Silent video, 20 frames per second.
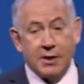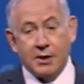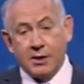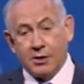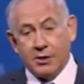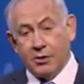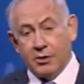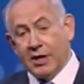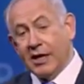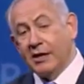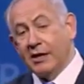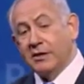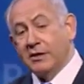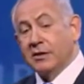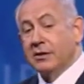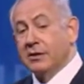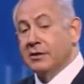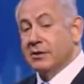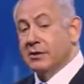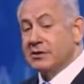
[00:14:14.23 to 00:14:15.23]
You need
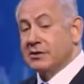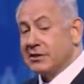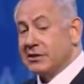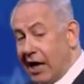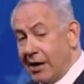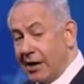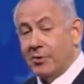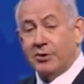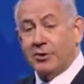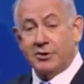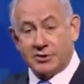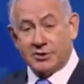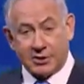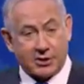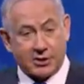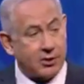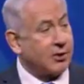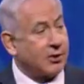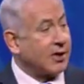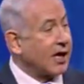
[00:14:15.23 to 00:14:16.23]
cyber
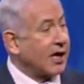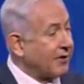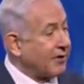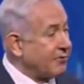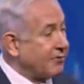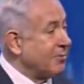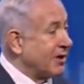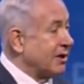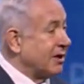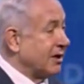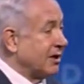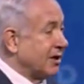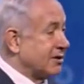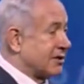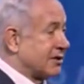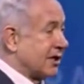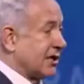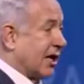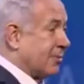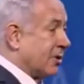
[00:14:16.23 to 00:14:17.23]
security. Everybody needs
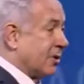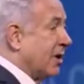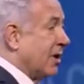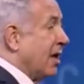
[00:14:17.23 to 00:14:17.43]
cyber.